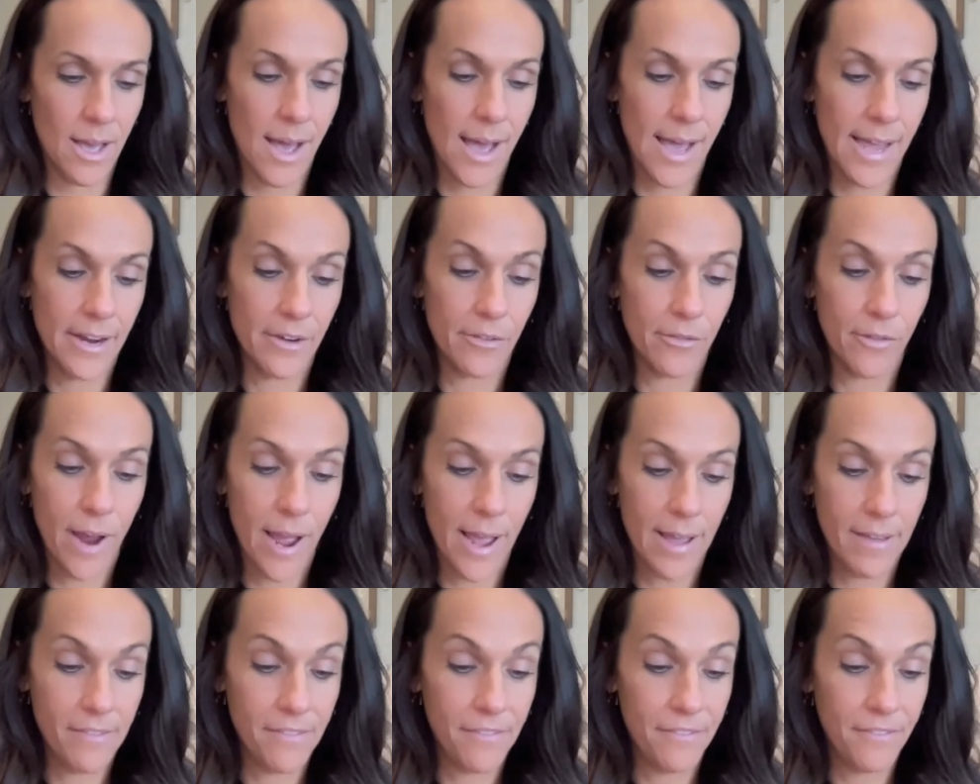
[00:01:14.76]
I
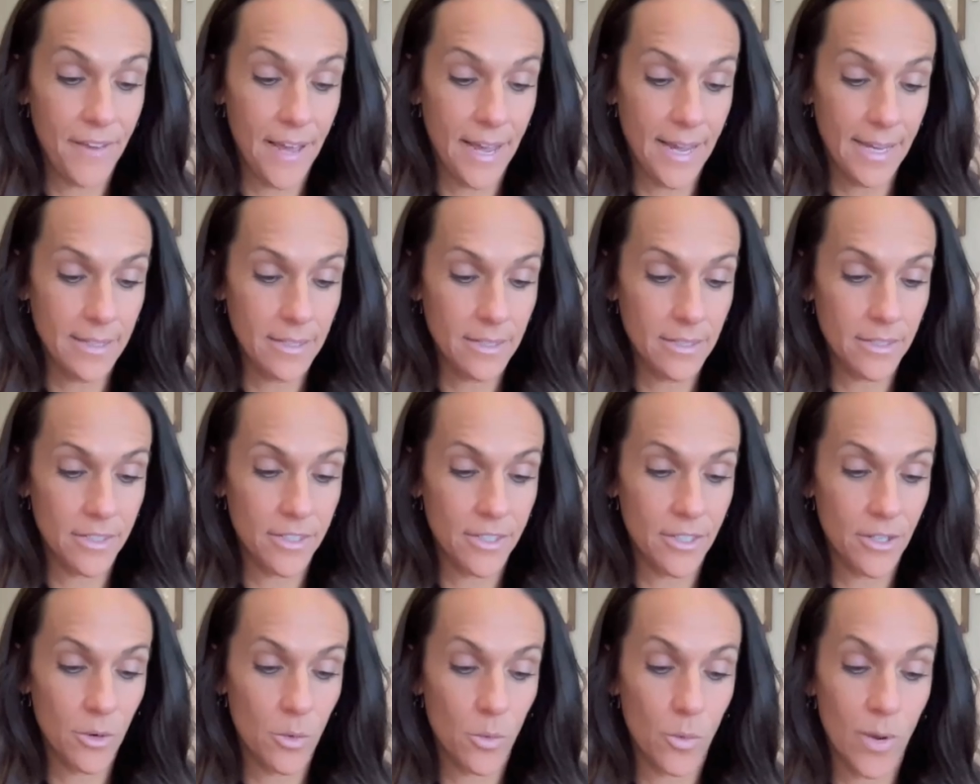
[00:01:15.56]
arrive
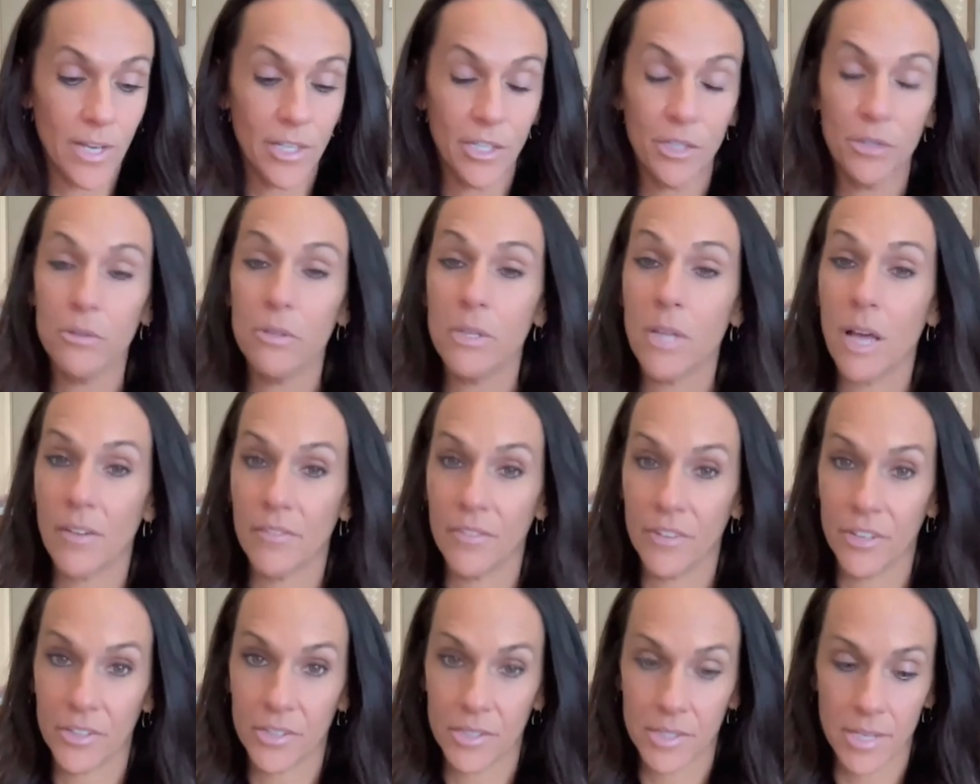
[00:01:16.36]
faster when you love
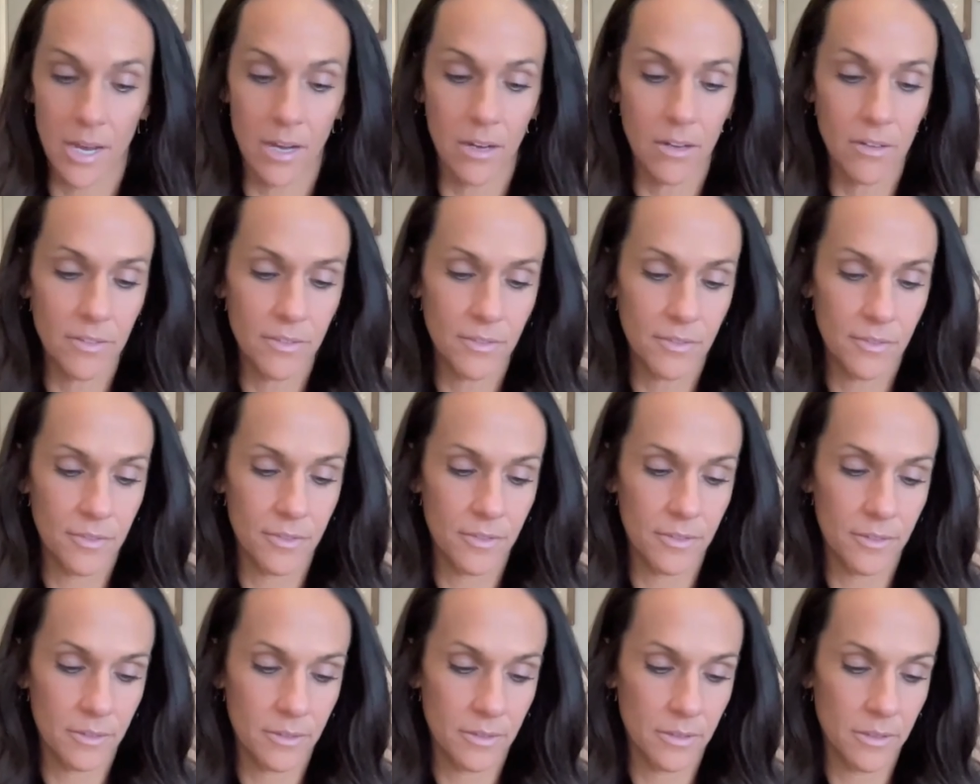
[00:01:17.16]
yourself.